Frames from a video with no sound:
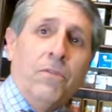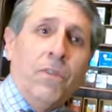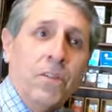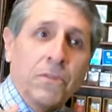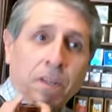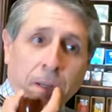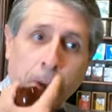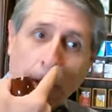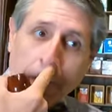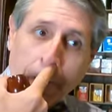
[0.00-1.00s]
I've lived
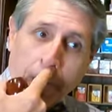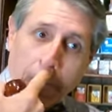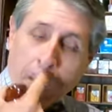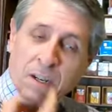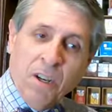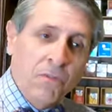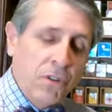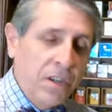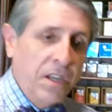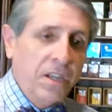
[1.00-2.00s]
in London for
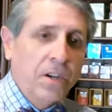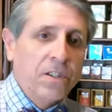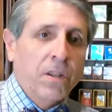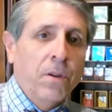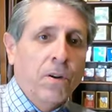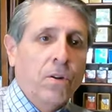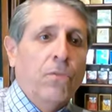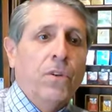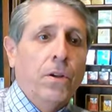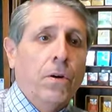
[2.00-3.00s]
10 years. I've been all
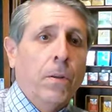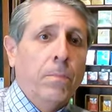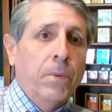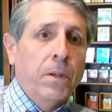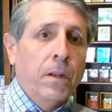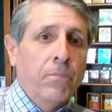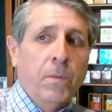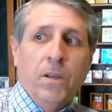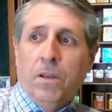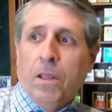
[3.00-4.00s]
over Europe, and I've
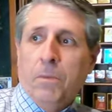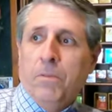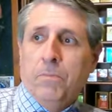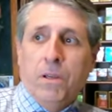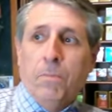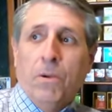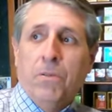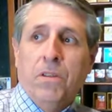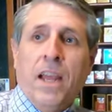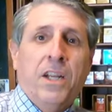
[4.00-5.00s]
been to
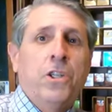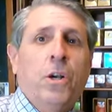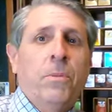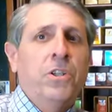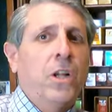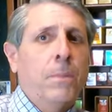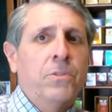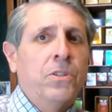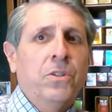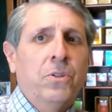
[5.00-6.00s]
both the Nat Sherman
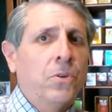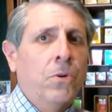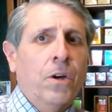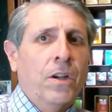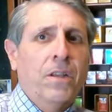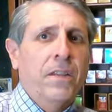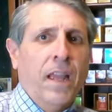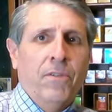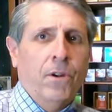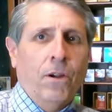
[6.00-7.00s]
shops in New York,
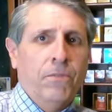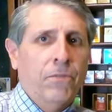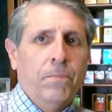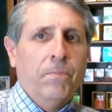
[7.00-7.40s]
Davidoff.